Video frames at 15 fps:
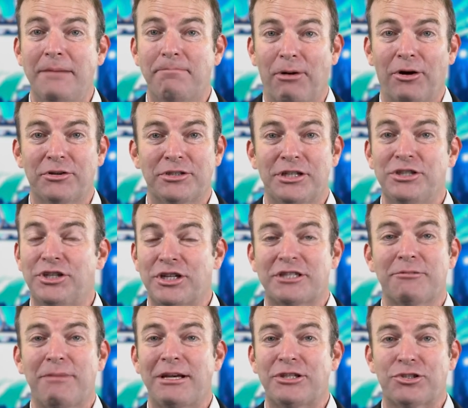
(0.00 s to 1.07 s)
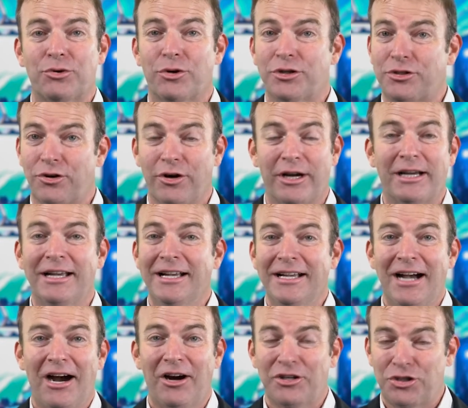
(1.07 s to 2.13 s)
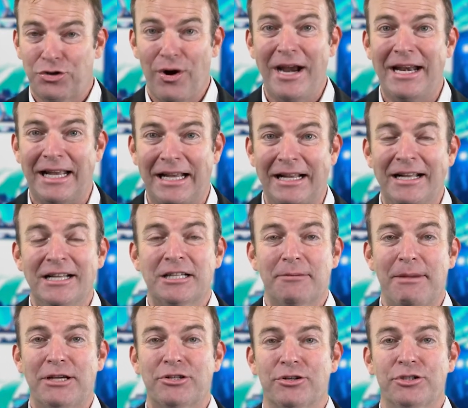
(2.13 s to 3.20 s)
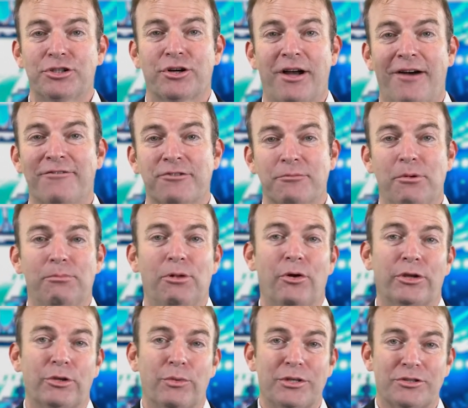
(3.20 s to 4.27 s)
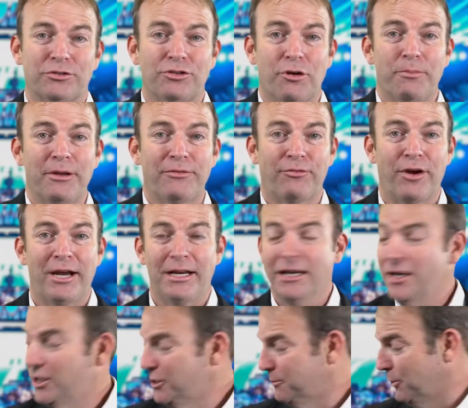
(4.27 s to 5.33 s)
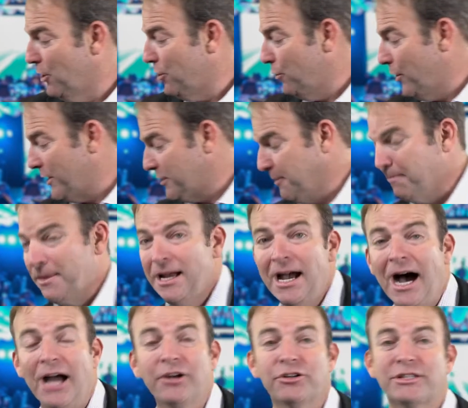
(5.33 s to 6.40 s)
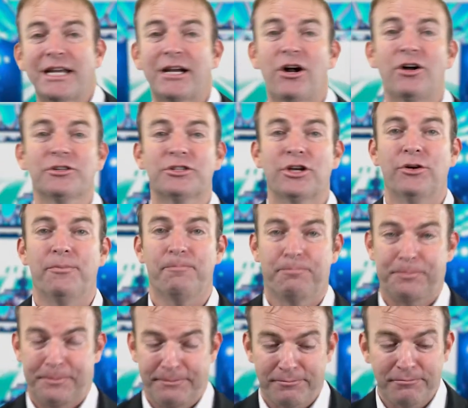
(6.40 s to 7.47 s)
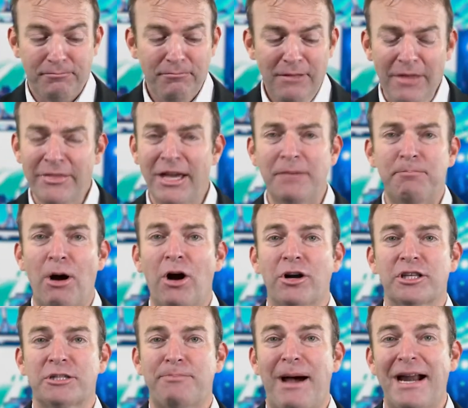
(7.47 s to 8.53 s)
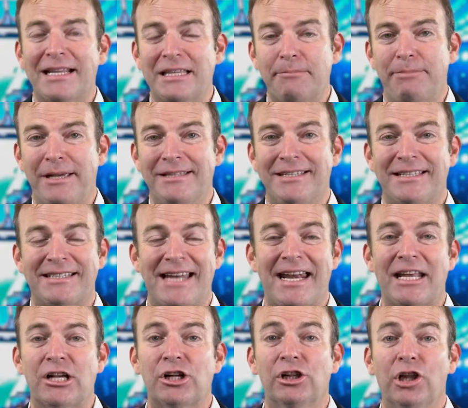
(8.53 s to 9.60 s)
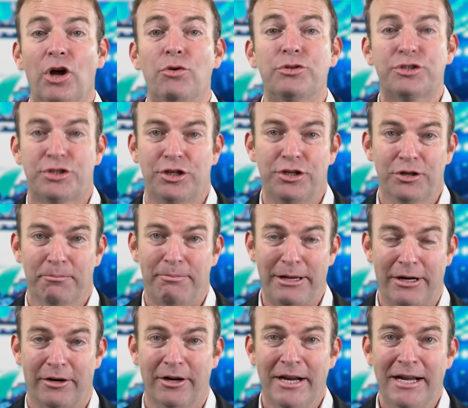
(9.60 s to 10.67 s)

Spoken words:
person, just to make sure during our training to make sure that you're comfortable blowing the whistle. Don't be afraid to blow the whistle. Understand also that part of spotting the bids is standing close to your bidder.